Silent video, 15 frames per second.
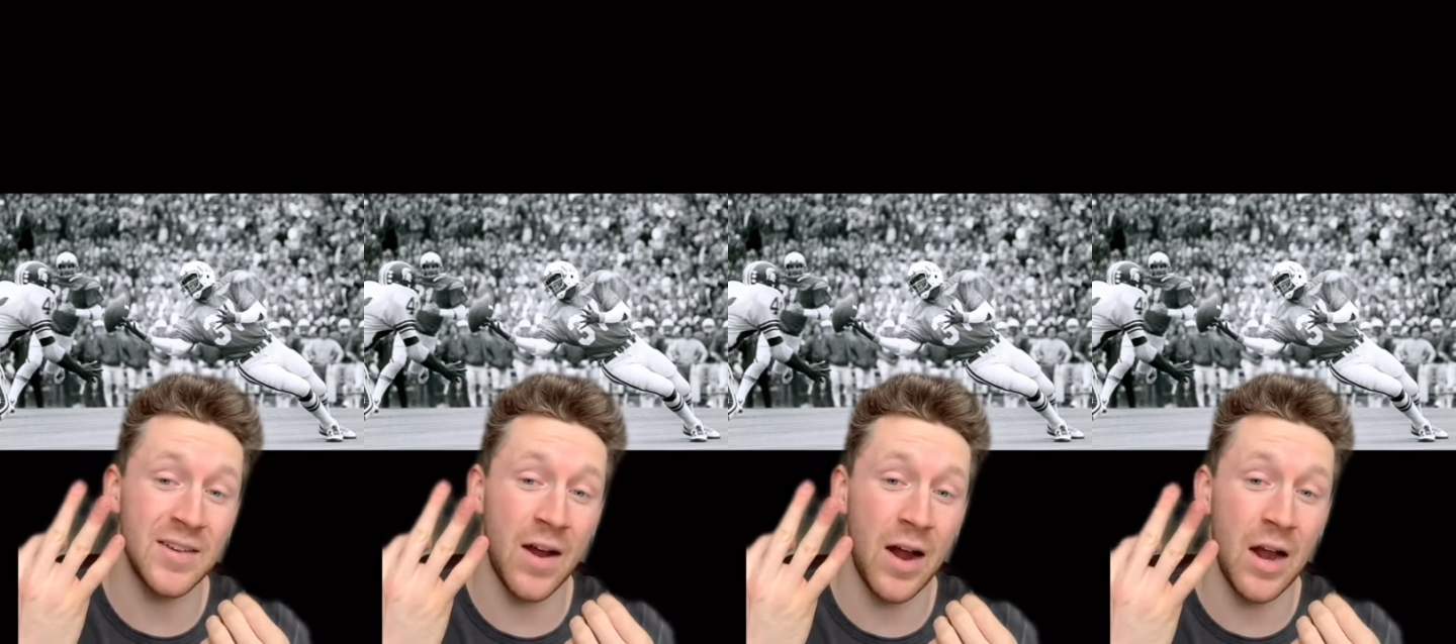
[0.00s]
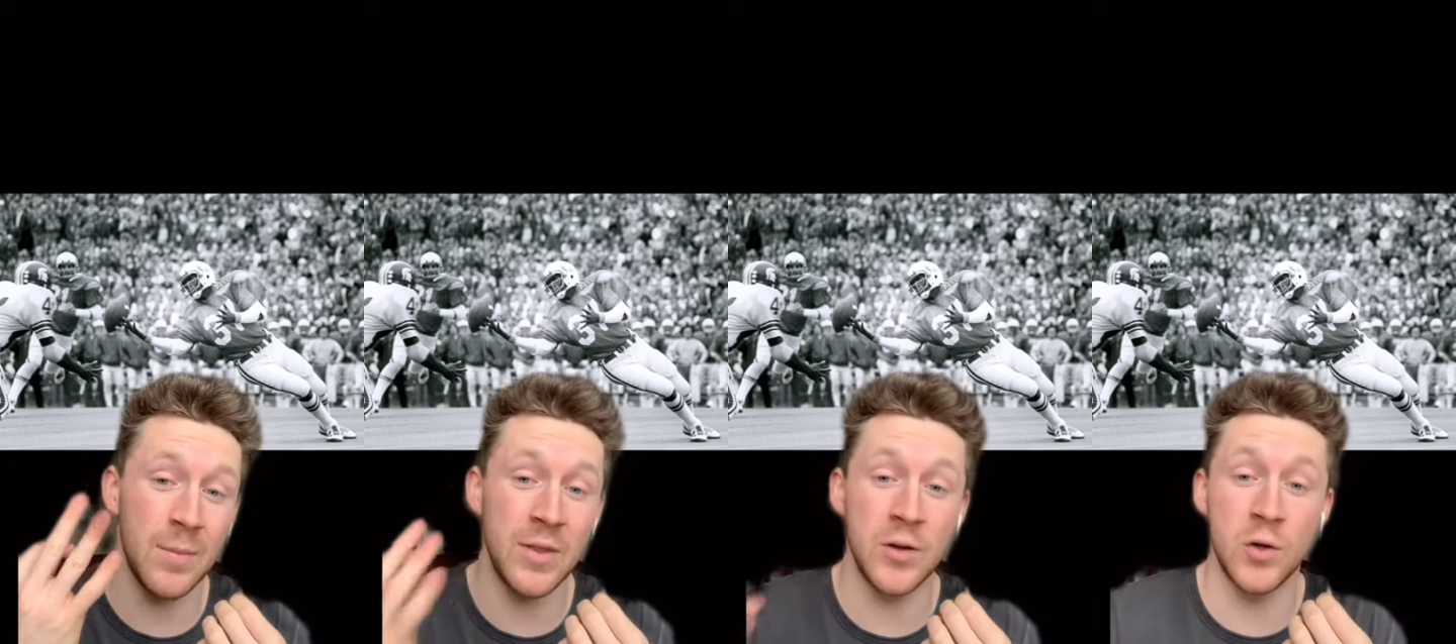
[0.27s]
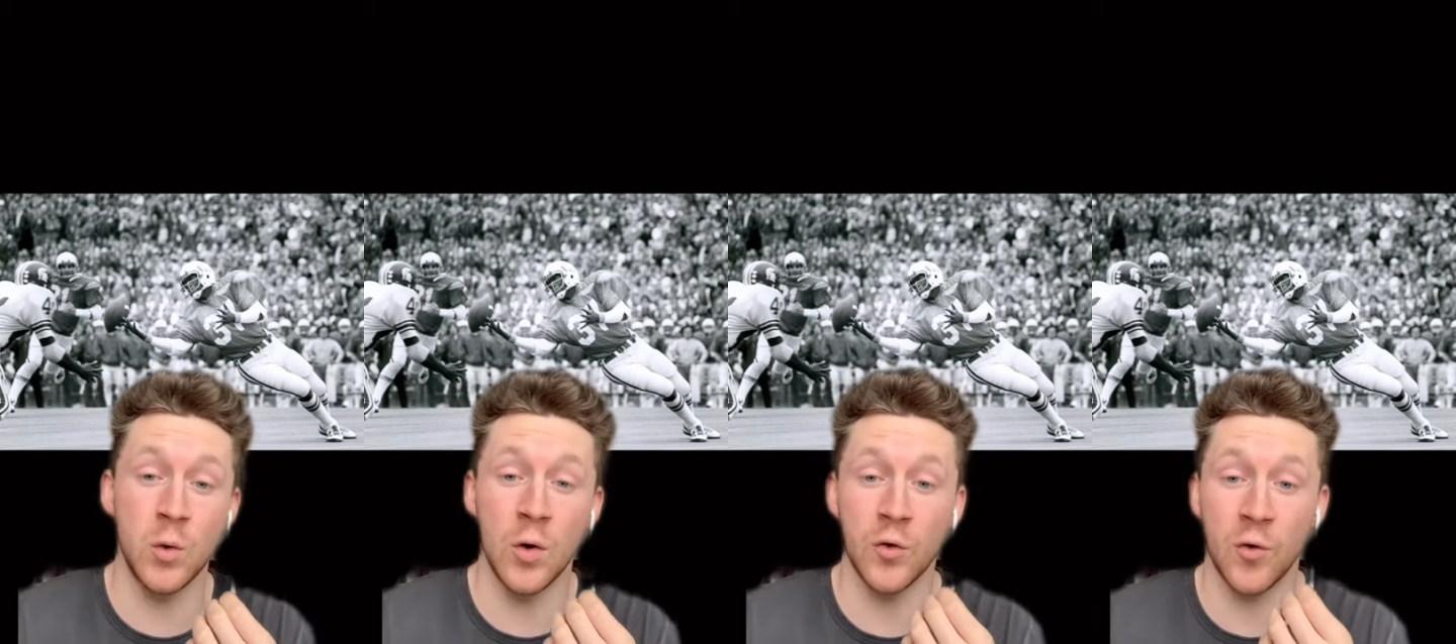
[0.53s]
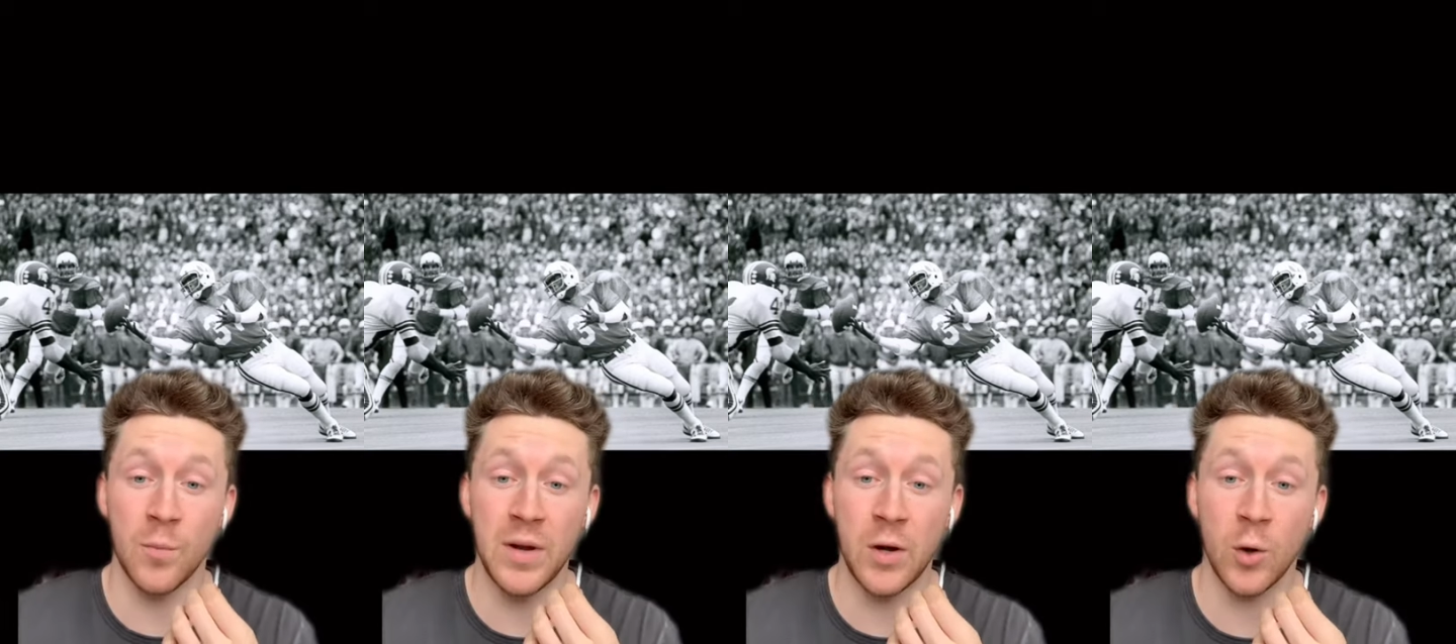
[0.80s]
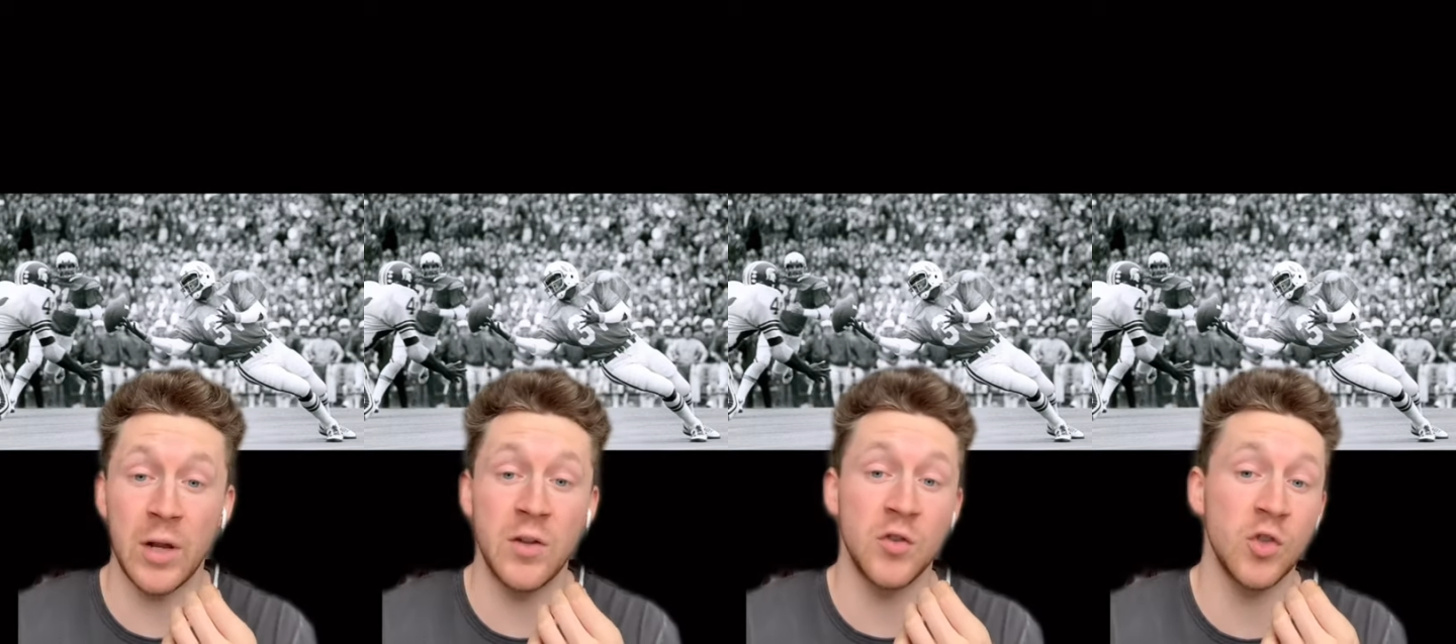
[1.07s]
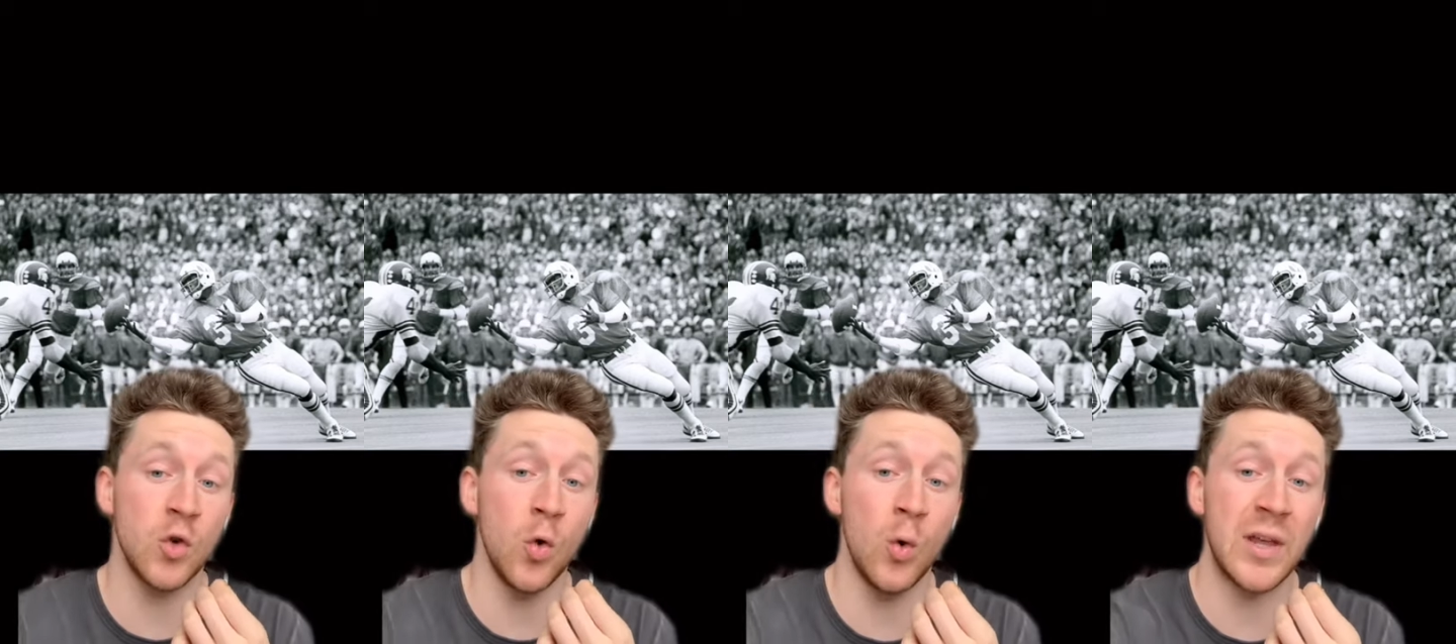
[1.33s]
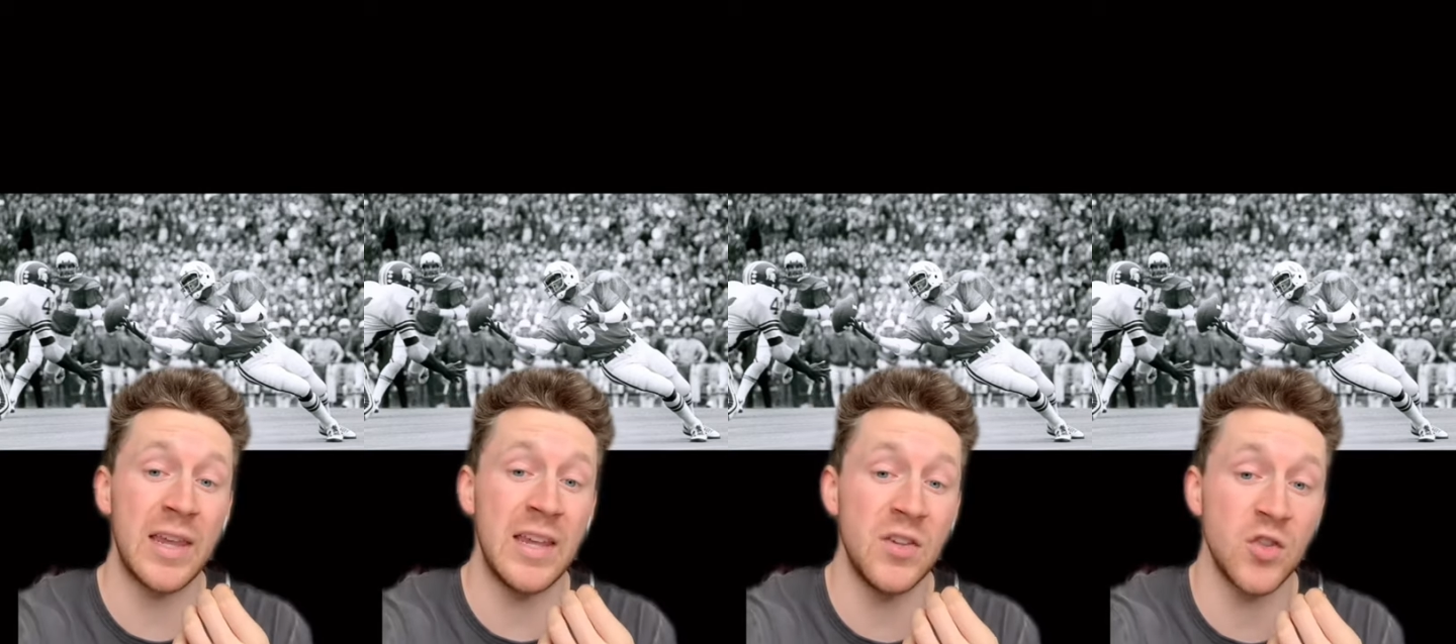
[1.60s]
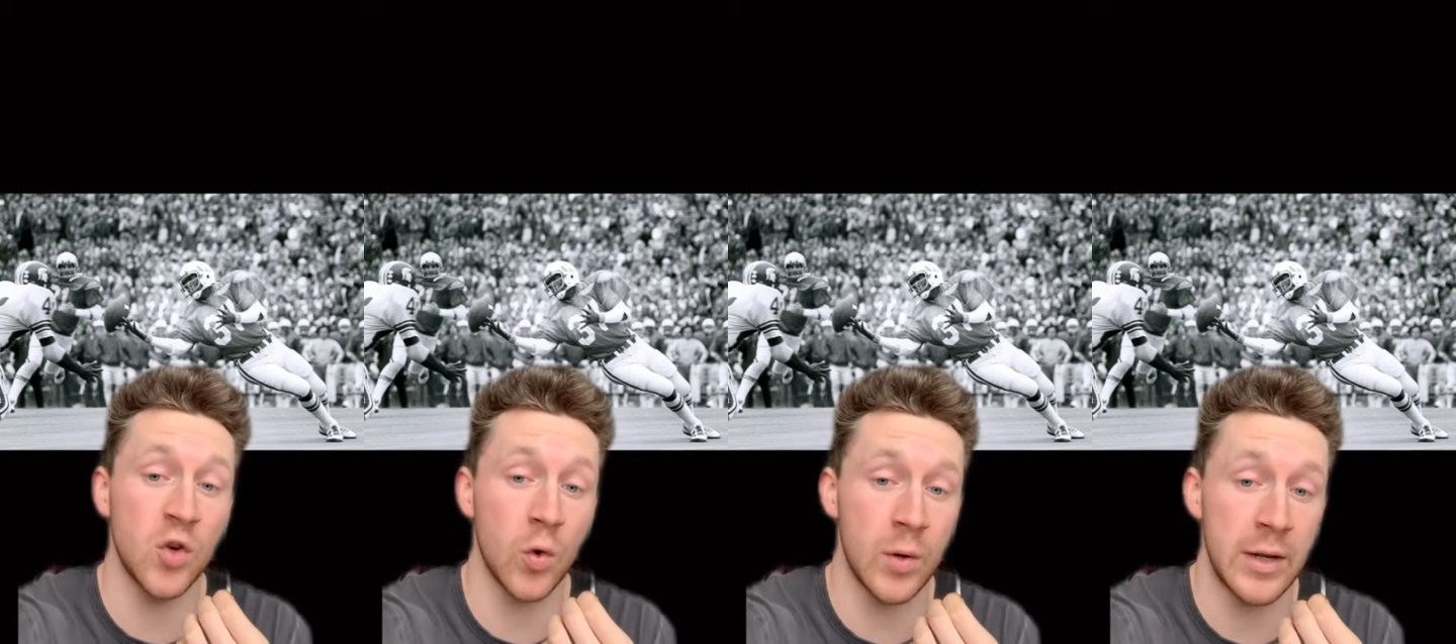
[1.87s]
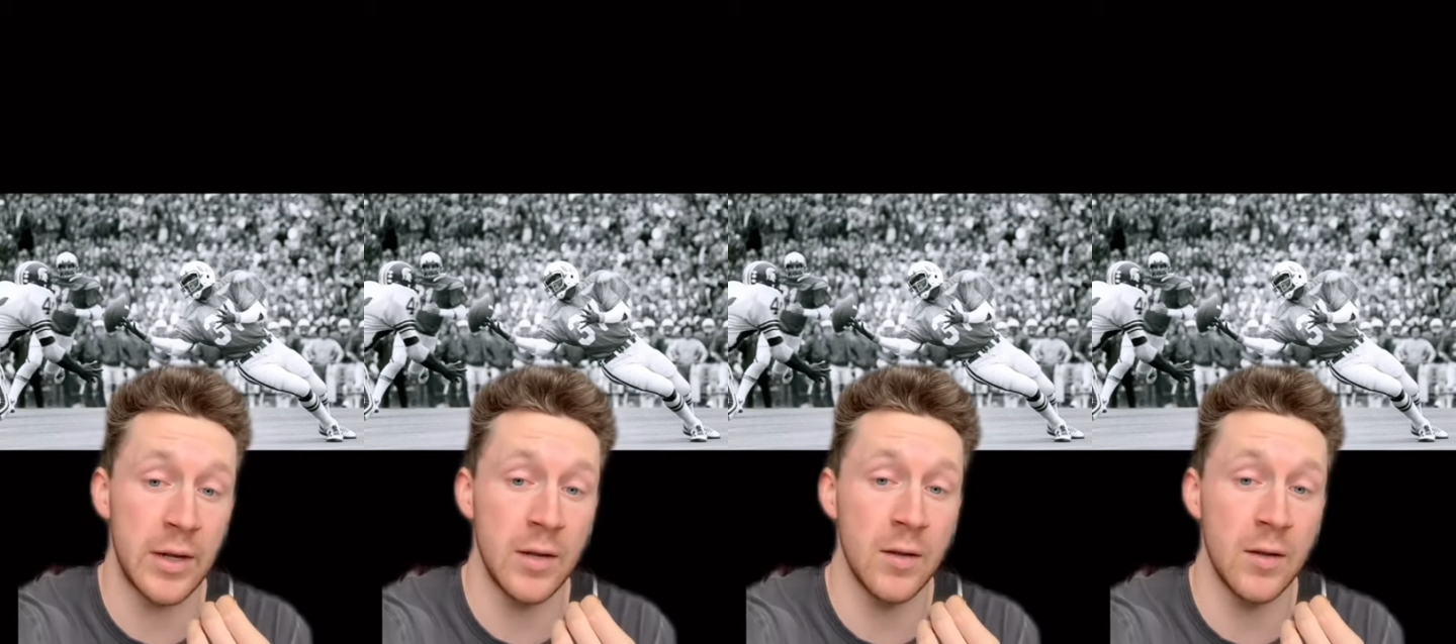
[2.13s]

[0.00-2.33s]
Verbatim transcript: time in the 200 meter in school history.